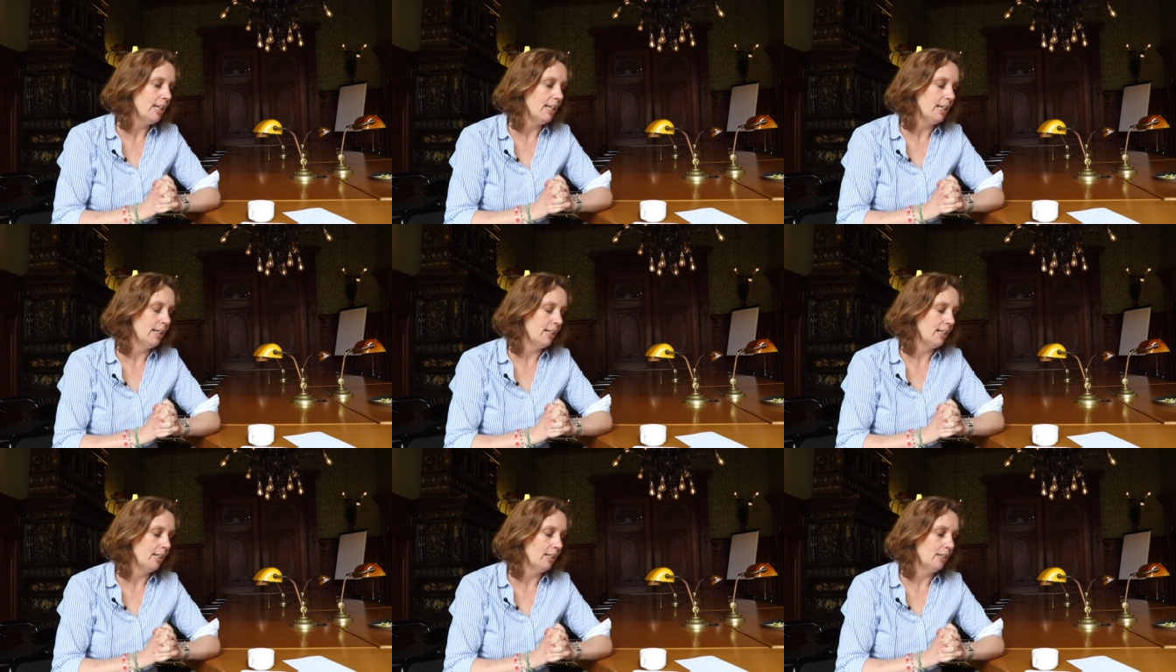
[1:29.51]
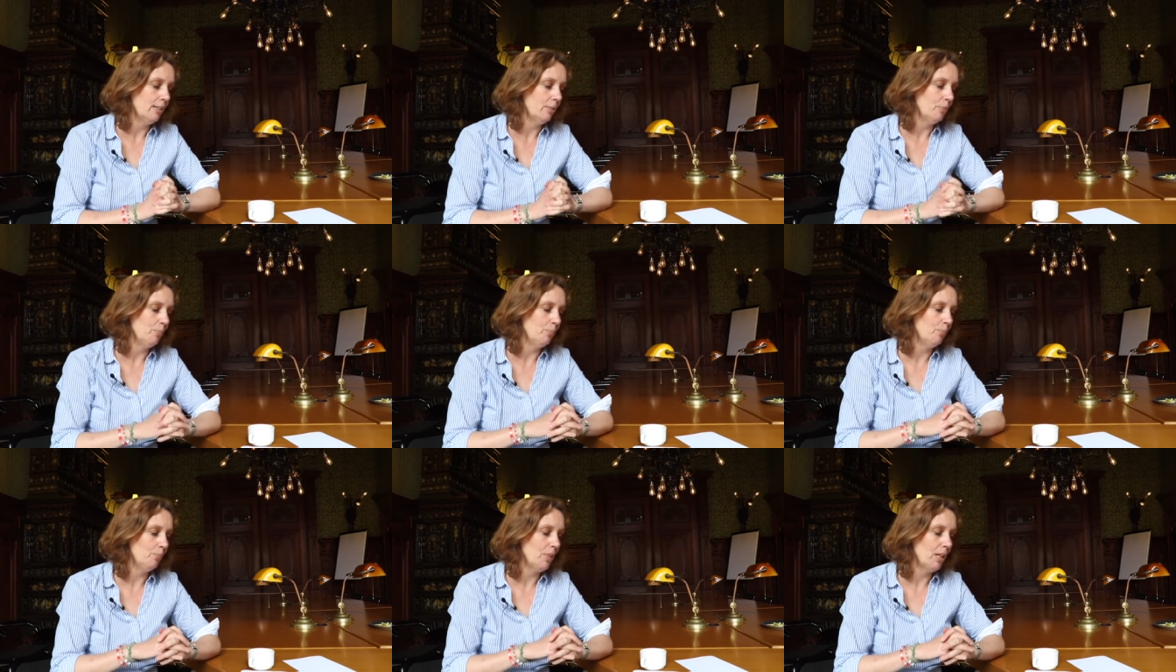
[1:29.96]

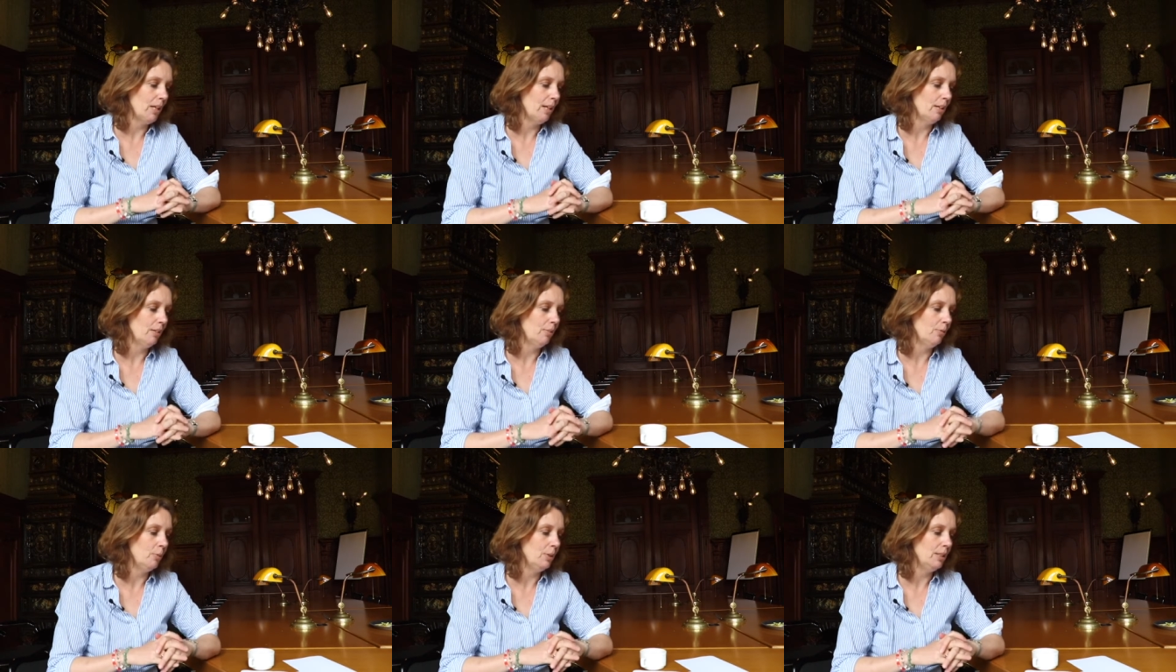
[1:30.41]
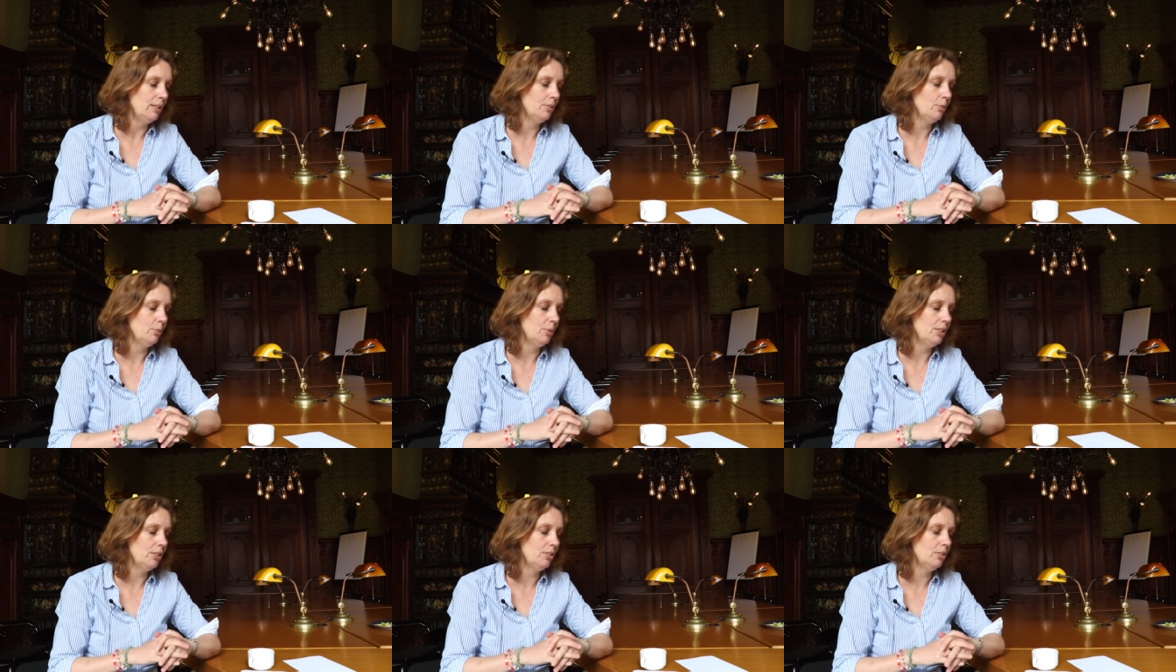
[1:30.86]
um, uh,
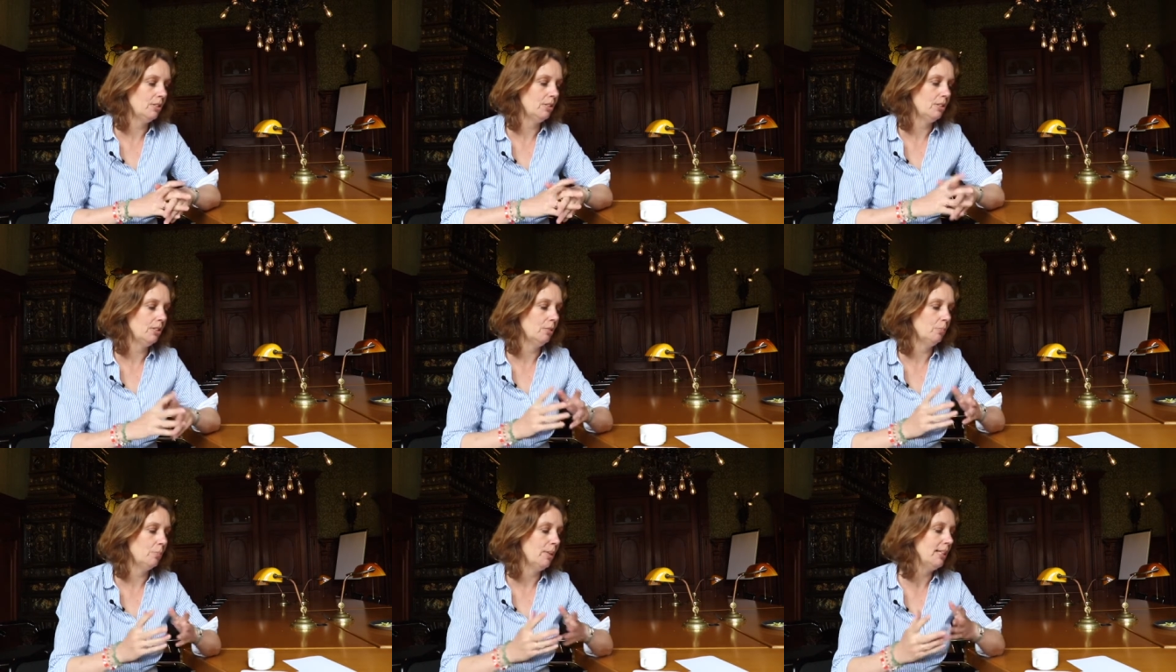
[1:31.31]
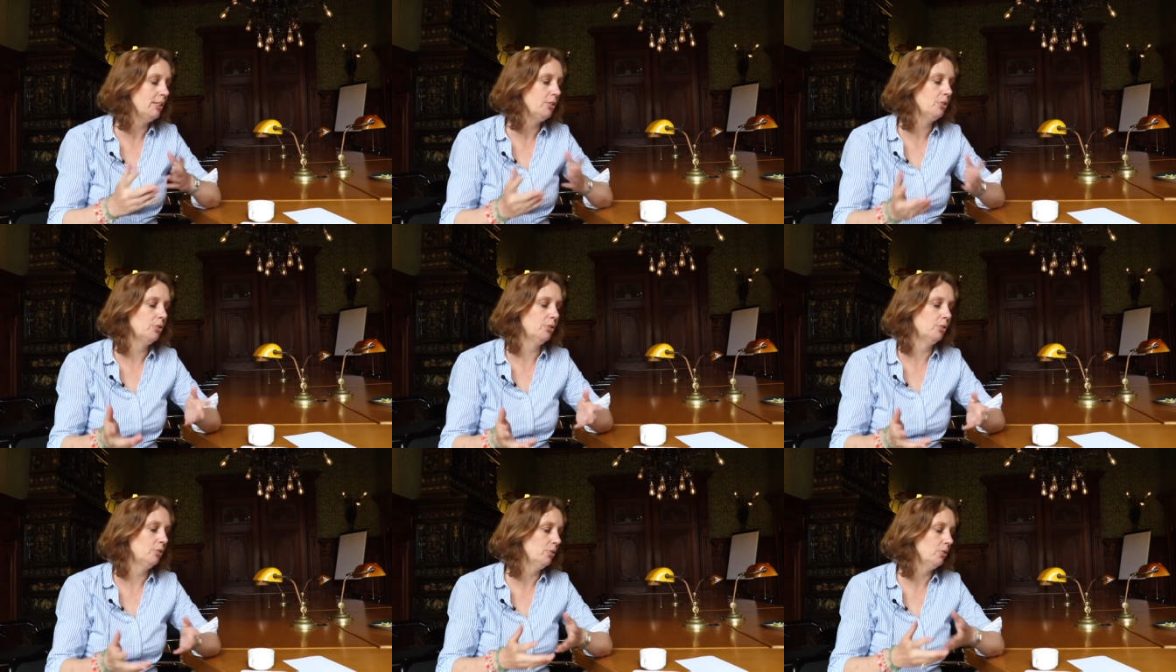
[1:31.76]
with, which
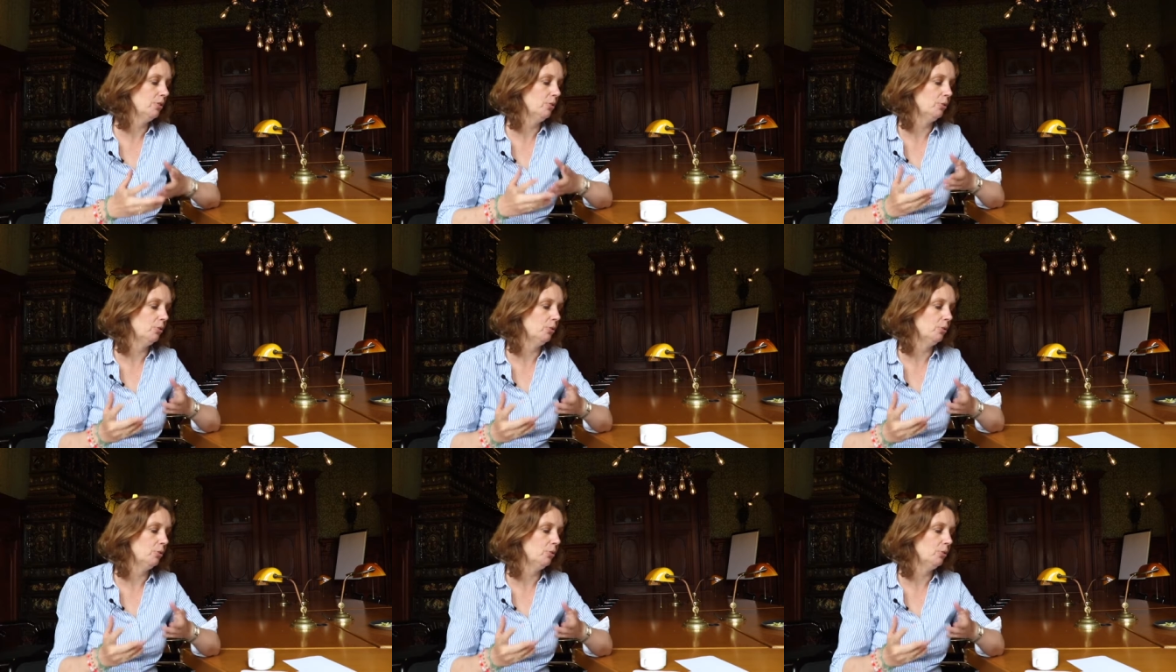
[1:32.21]
based on,